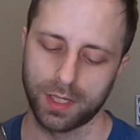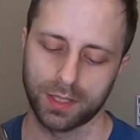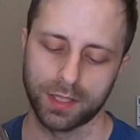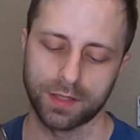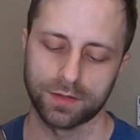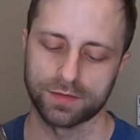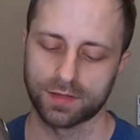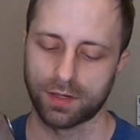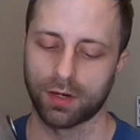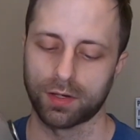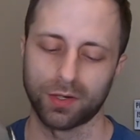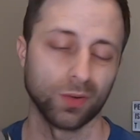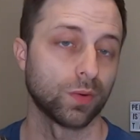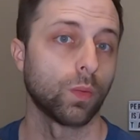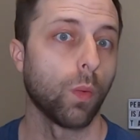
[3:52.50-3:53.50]
Either
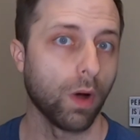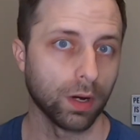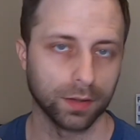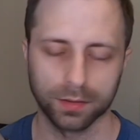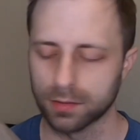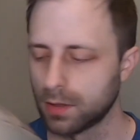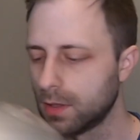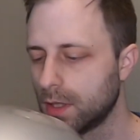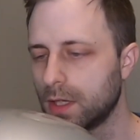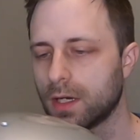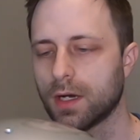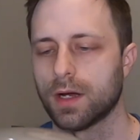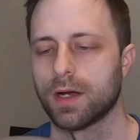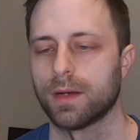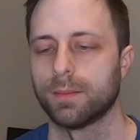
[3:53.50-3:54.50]
audio and water,
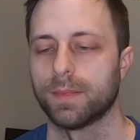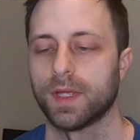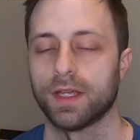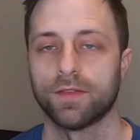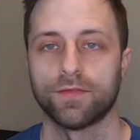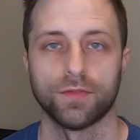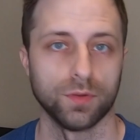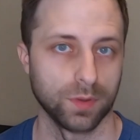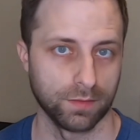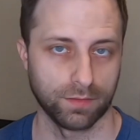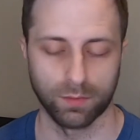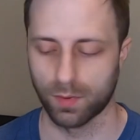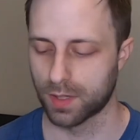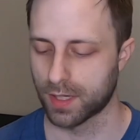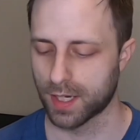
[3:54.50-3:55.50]
if you ever
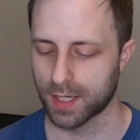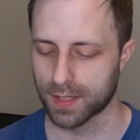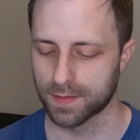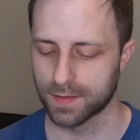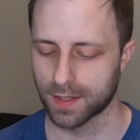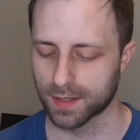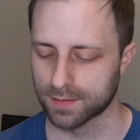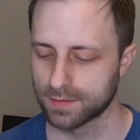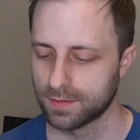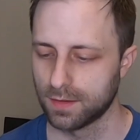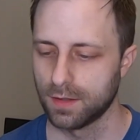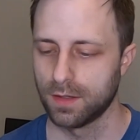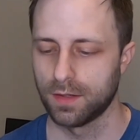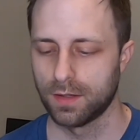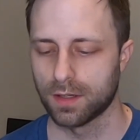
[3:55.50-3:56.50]
want to add that,
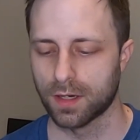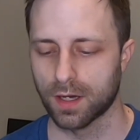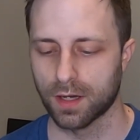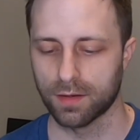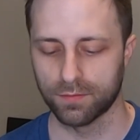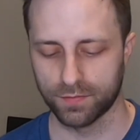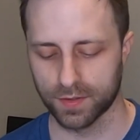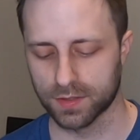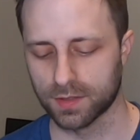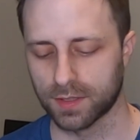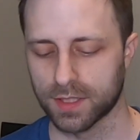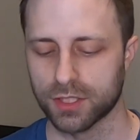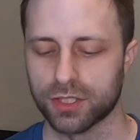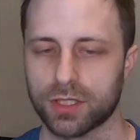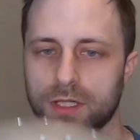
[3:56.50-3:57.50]

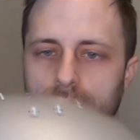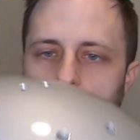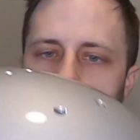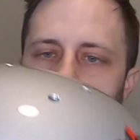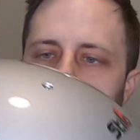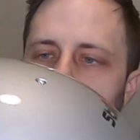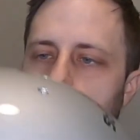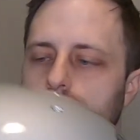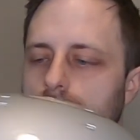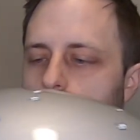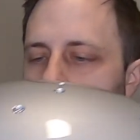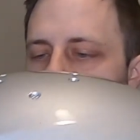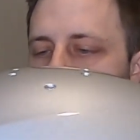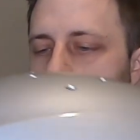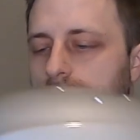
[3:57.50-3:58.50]
ventilation,
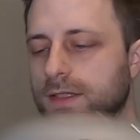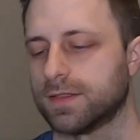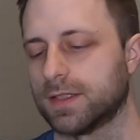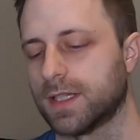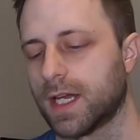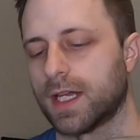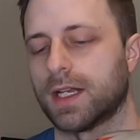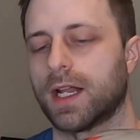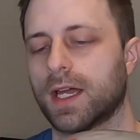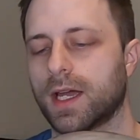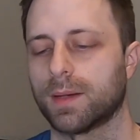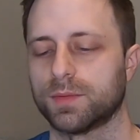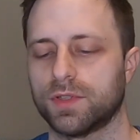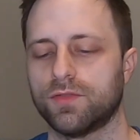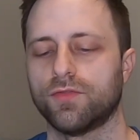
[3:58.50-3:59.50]
things like that. And I
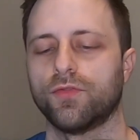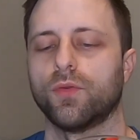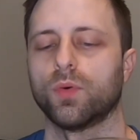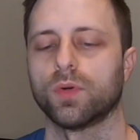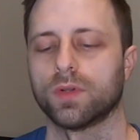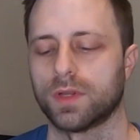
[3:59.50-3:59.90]
opted for